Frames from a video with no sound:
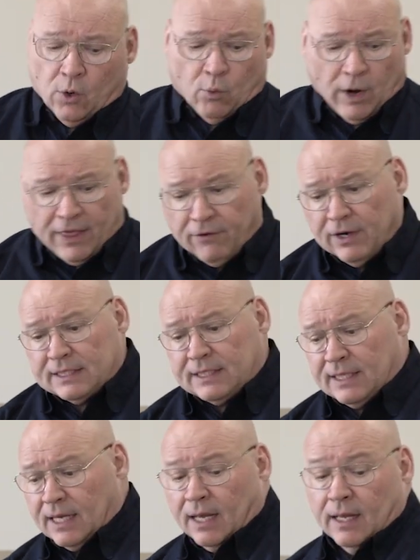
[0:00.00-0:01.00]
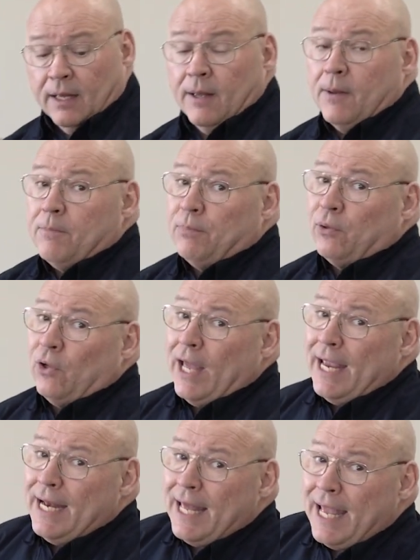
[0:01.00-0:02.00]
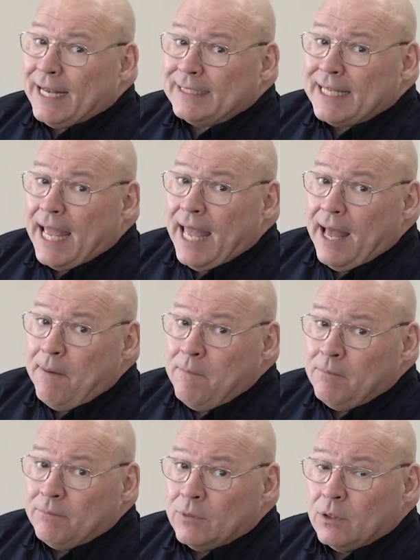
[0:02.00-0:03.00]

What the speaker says: whether it's the PLANEX M,